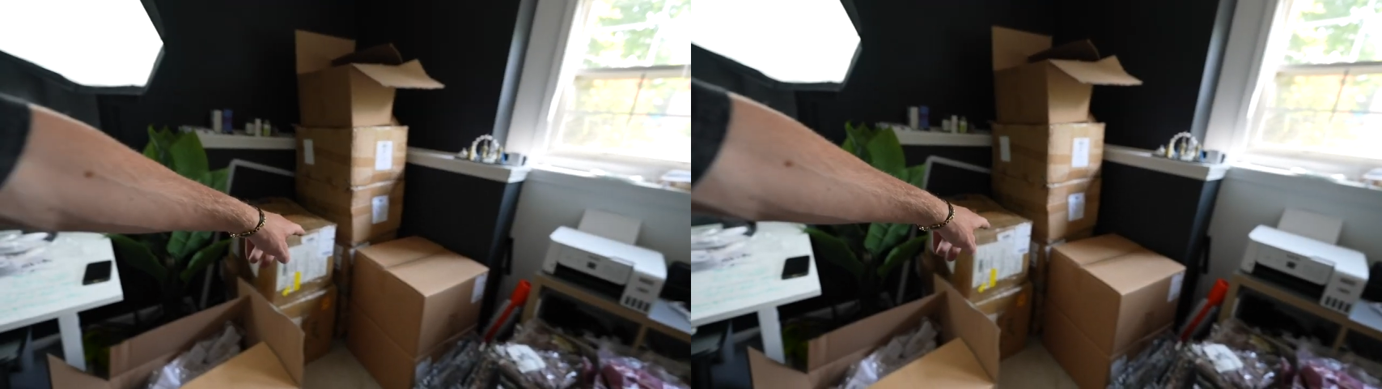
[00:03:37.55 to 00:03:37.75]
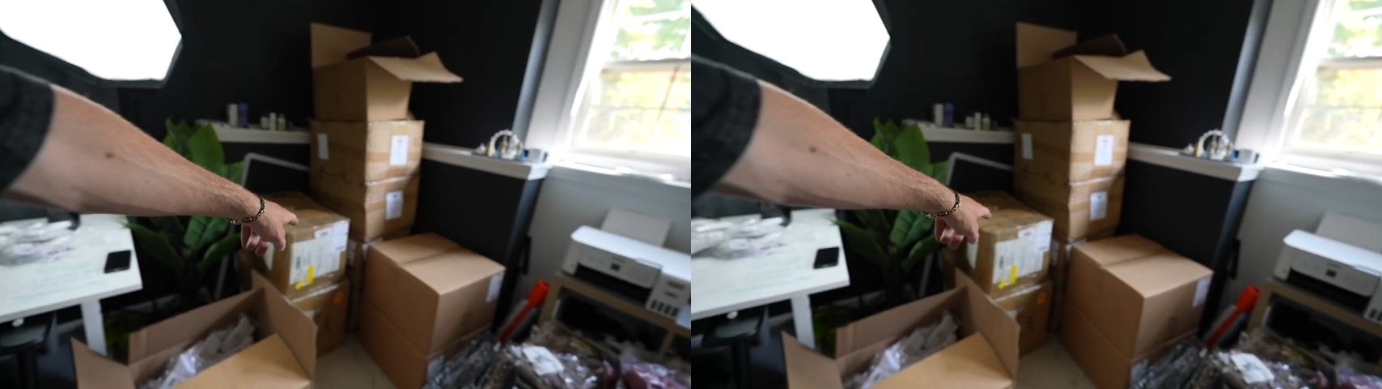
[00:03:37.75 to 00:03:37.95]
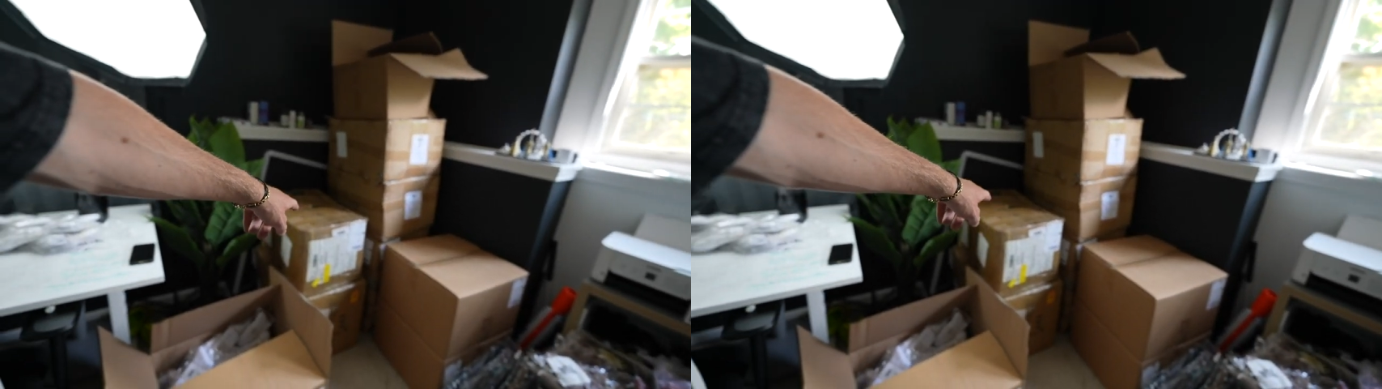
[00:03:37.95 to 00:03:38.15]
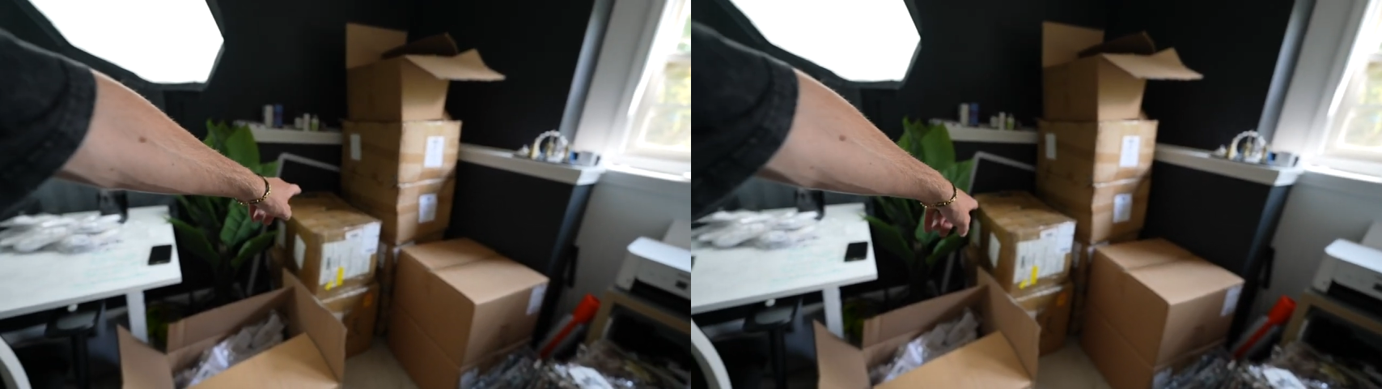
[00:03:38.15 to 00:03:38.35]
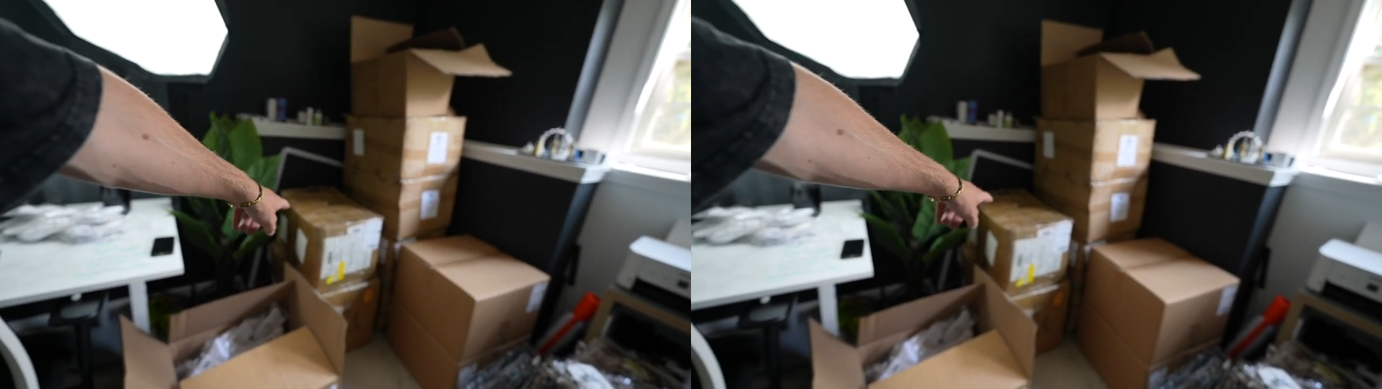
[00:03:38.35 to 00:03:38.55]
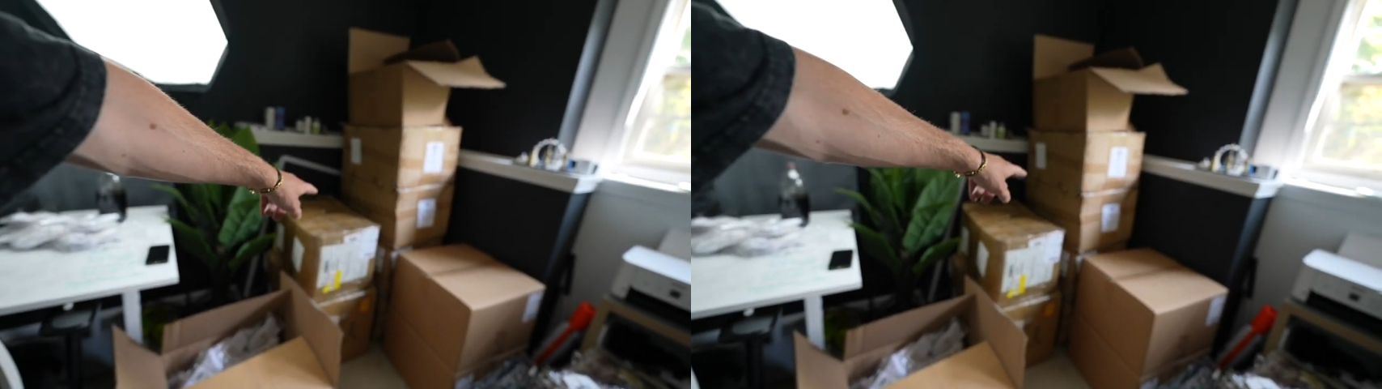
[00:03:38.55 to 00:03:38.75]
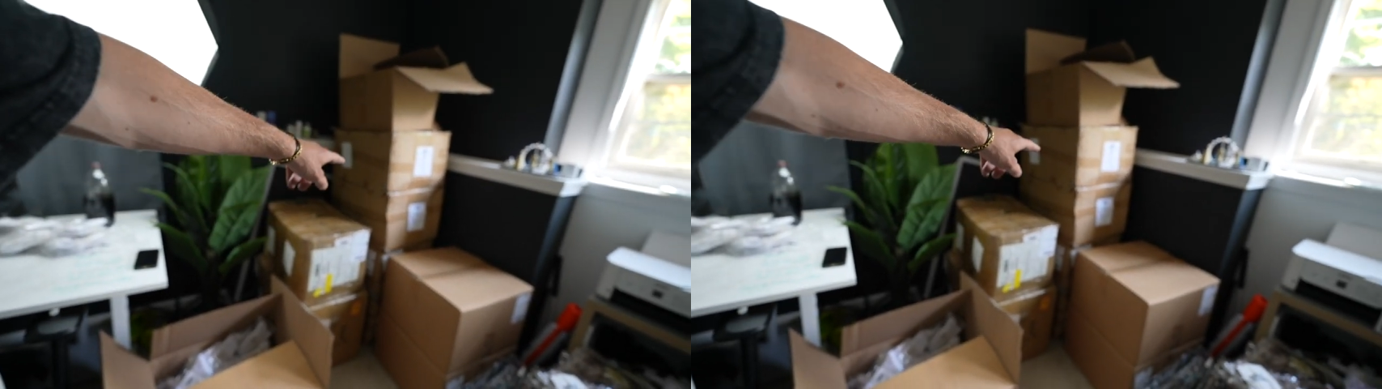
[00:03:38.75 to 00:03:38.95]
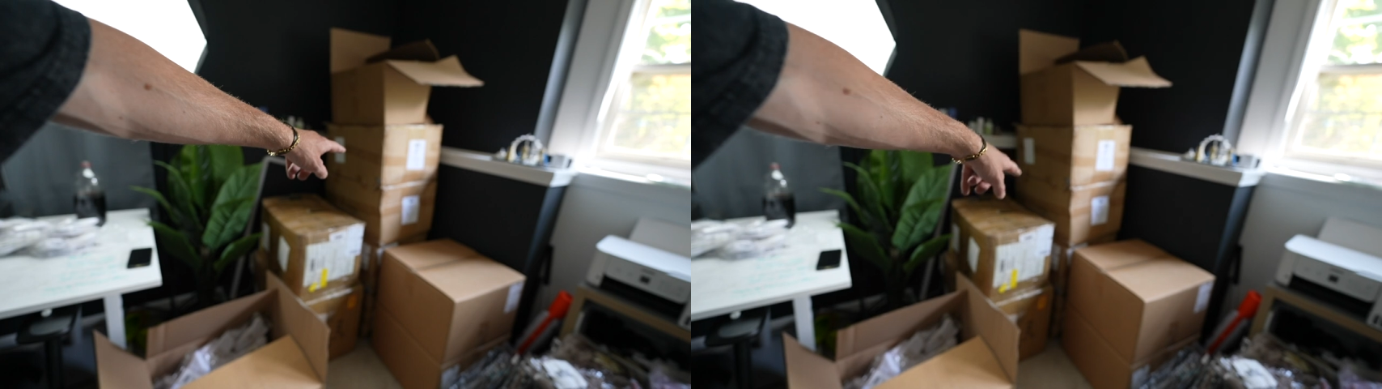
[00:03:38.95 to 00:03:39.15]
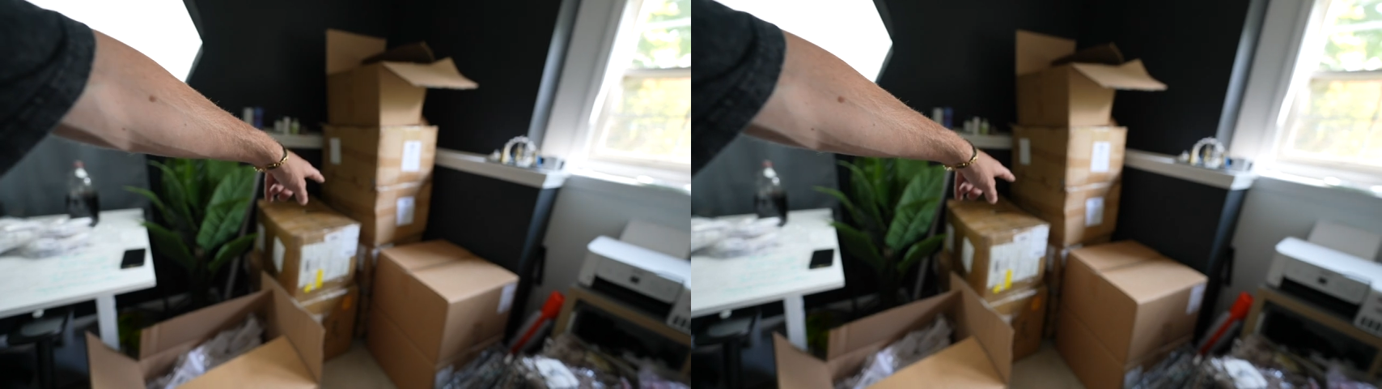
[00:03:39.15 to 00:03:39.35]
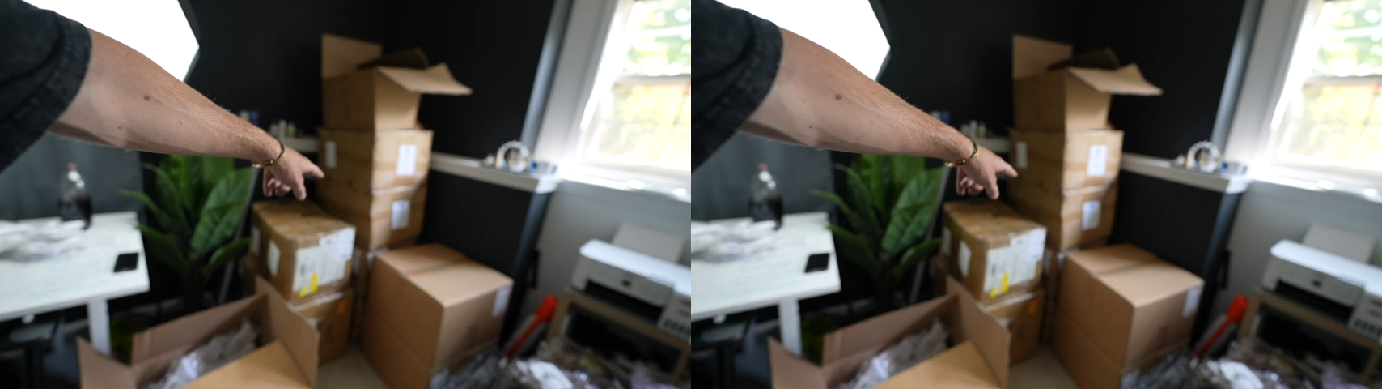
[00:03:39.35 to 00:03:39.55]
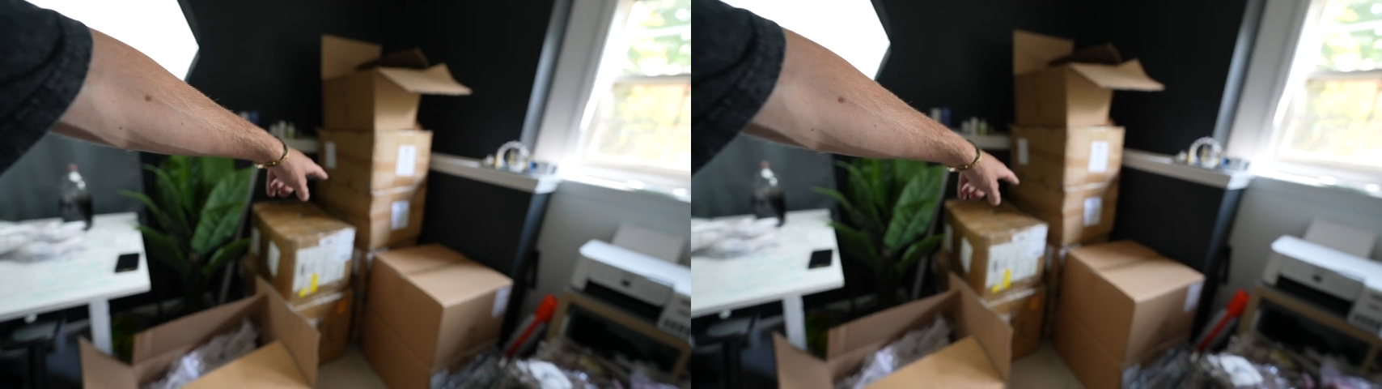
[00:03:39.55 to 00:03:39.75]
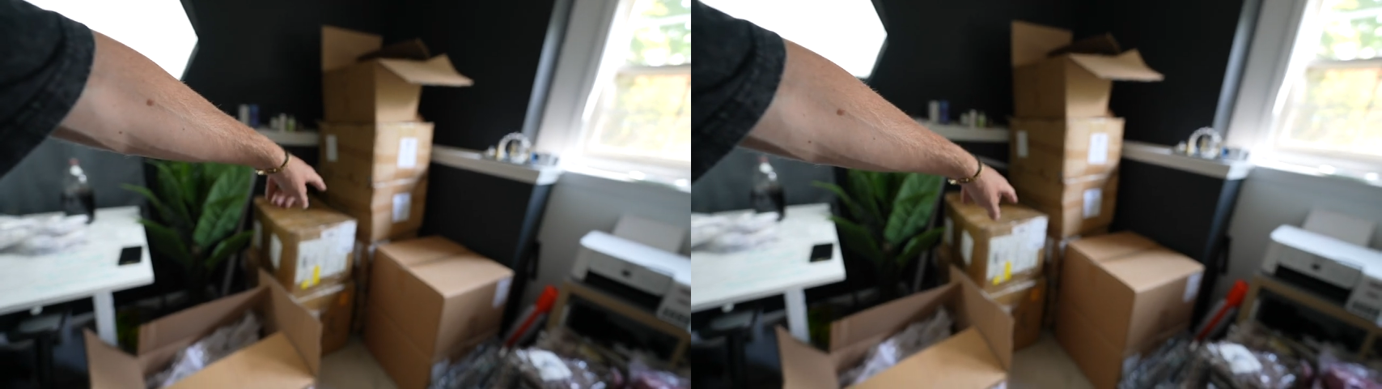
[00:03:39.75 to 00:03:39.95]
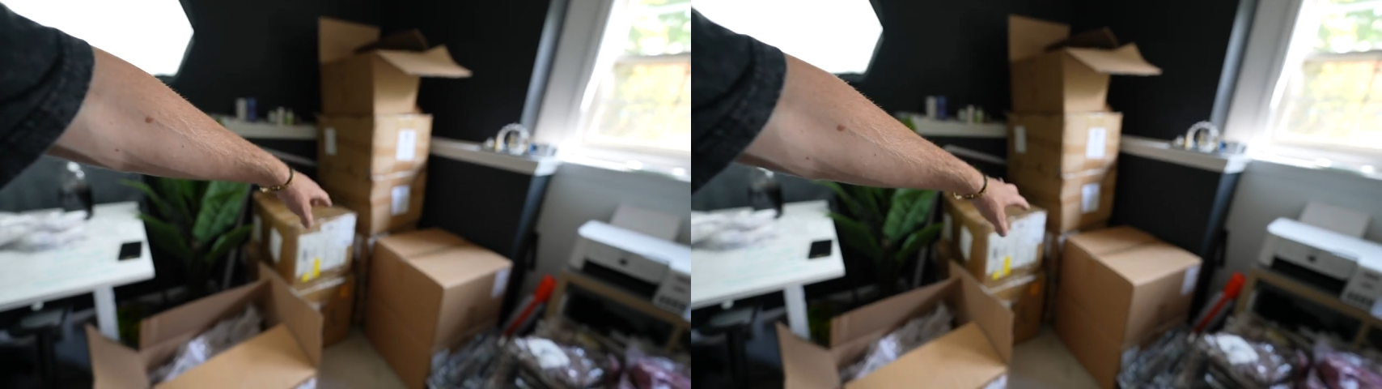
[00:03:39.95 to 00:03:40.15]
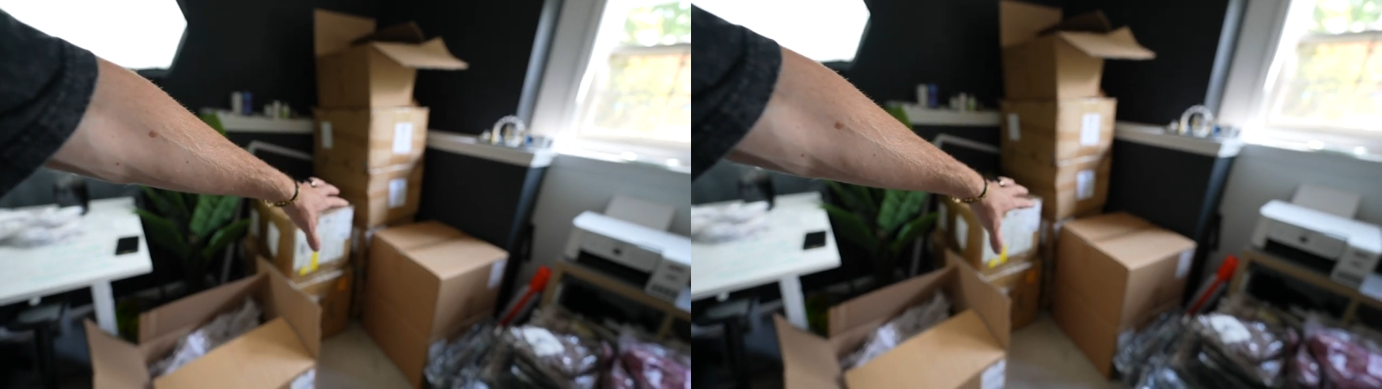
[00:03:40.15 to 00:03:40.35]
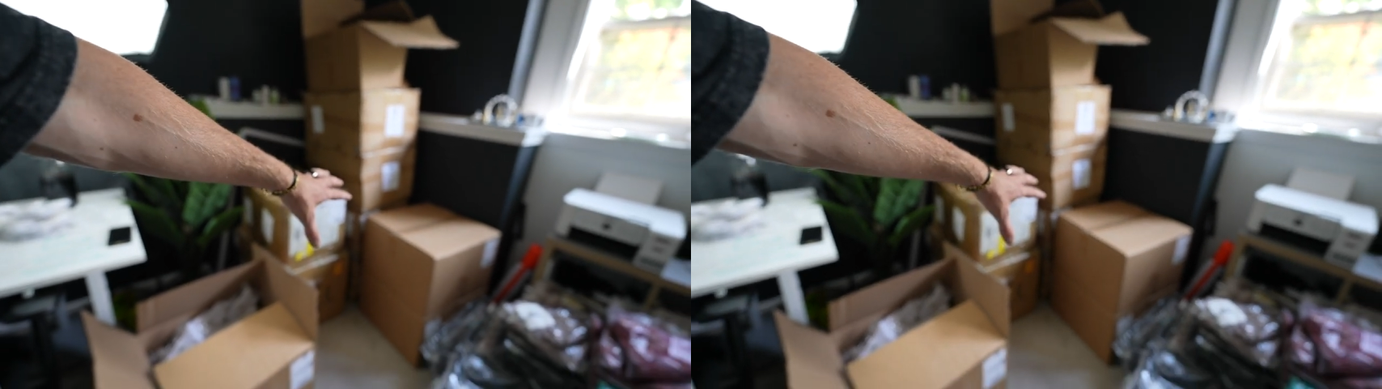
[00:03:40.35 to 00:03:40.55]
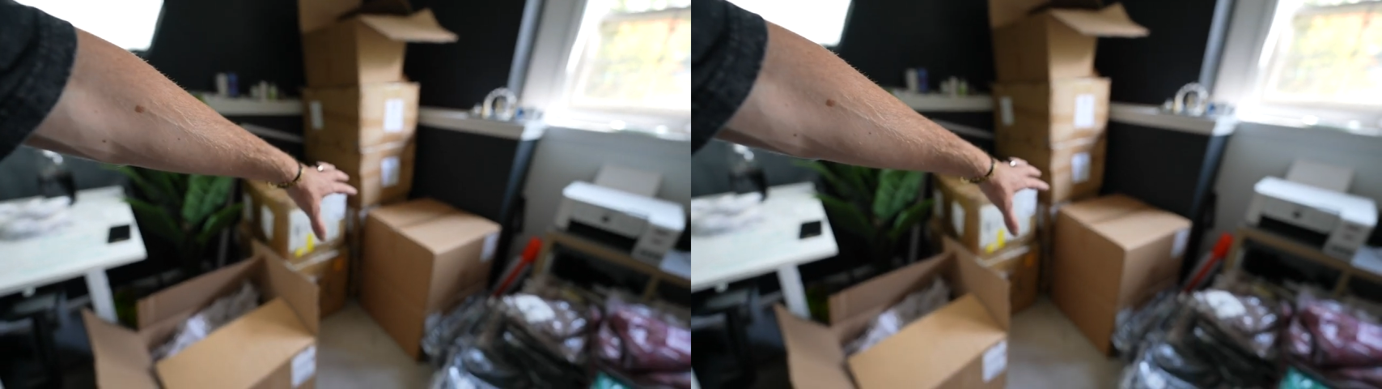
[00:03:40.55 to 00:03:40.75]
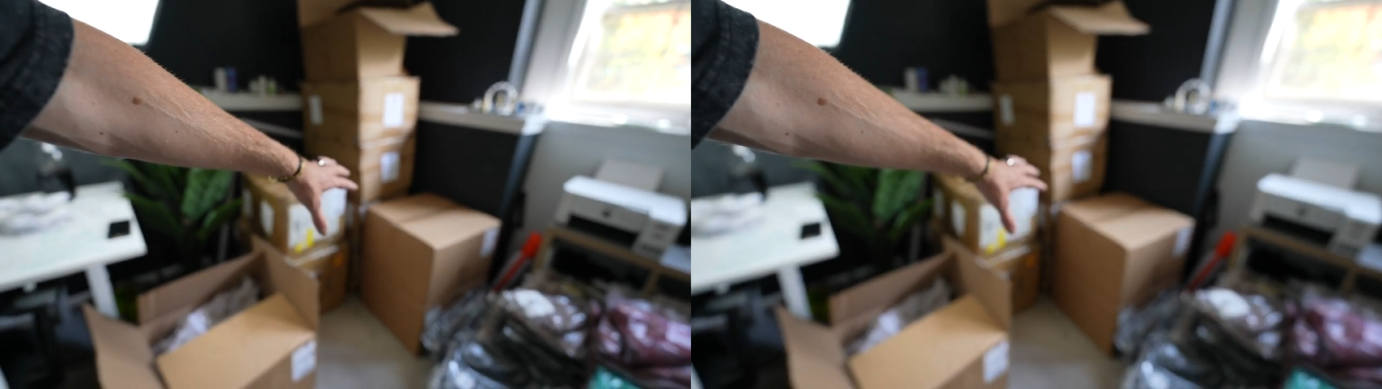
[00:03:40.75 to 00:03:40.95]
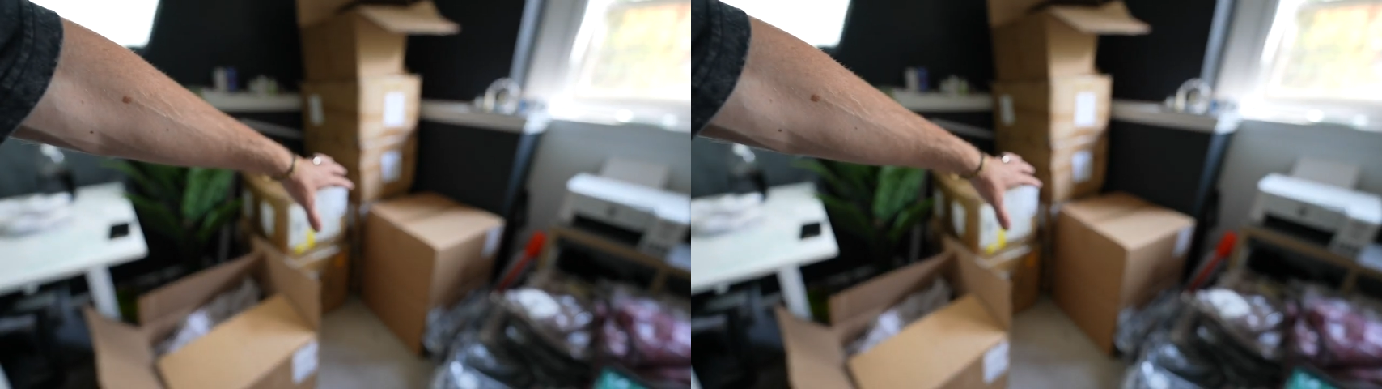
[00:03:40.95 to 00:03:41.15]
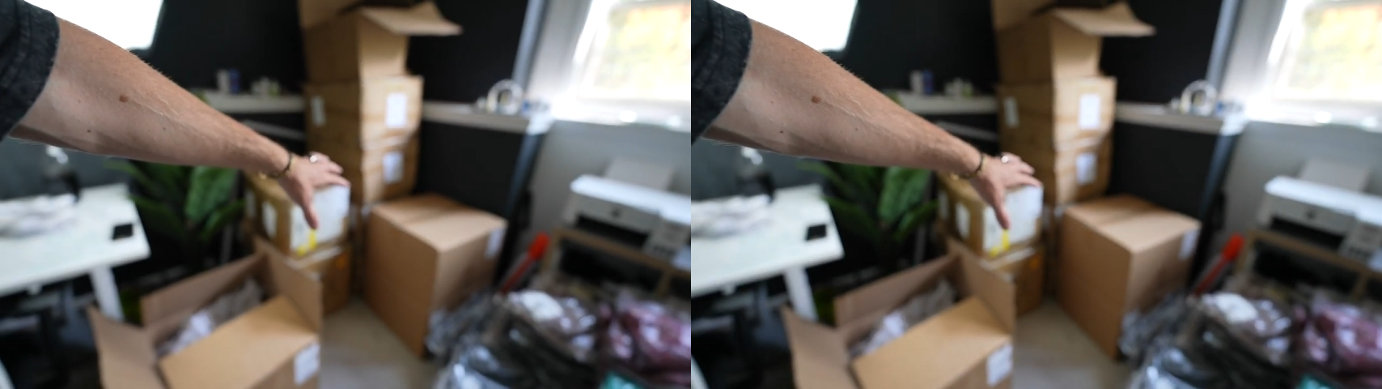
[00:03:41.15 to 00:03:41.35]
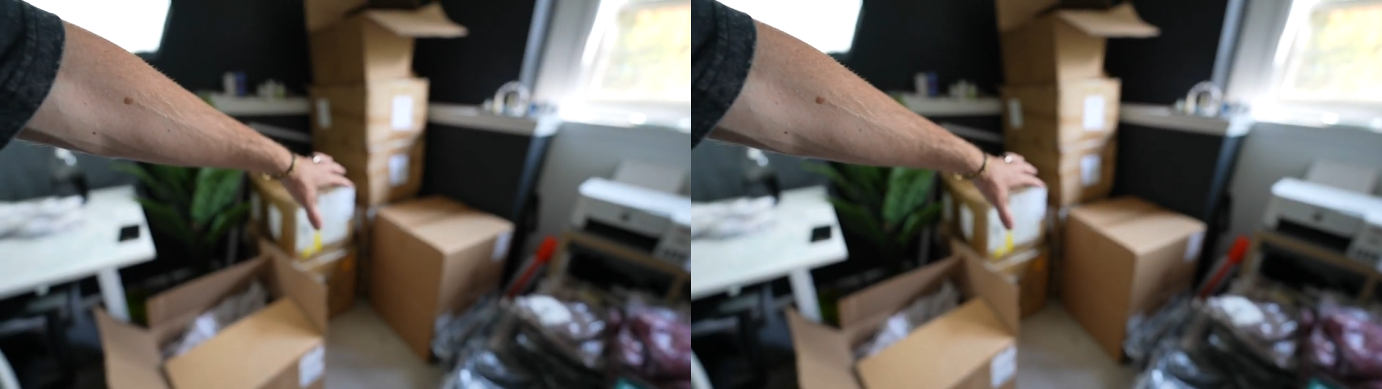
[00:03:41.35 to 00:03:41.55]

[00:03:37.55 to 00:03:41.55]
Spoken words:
[unreadable: no face in view]